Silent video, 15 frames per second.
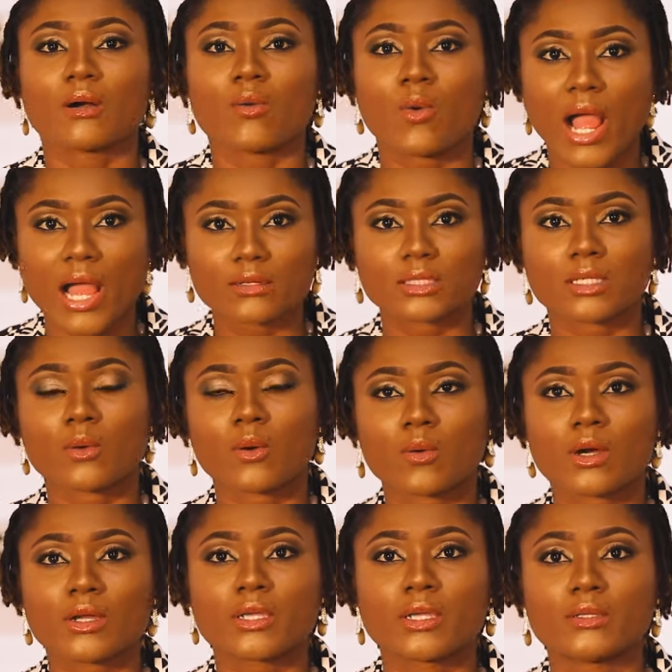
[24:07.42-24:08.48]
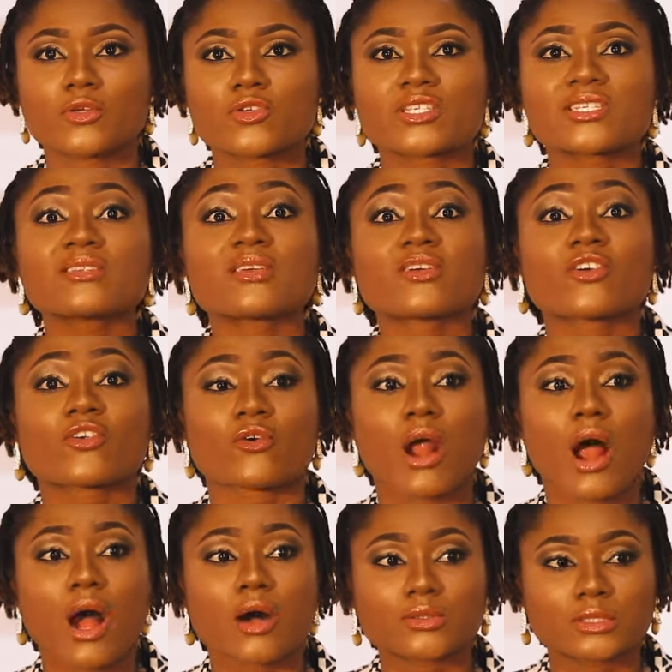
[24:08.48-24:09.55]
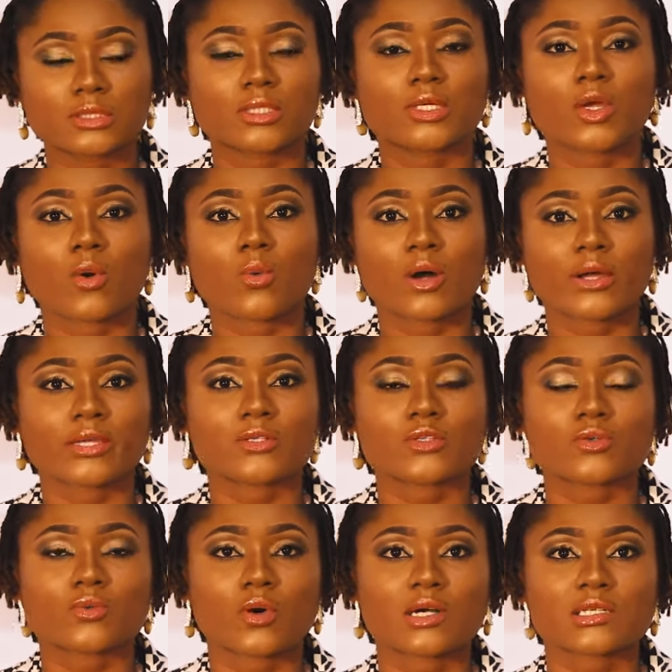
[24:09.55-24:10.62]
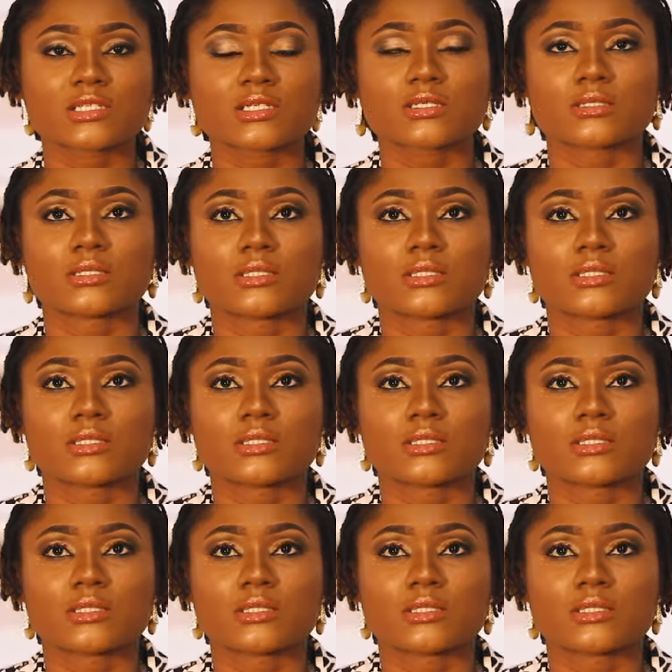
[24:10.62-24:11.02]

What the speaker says: while they were walking. You see the crowd walking towards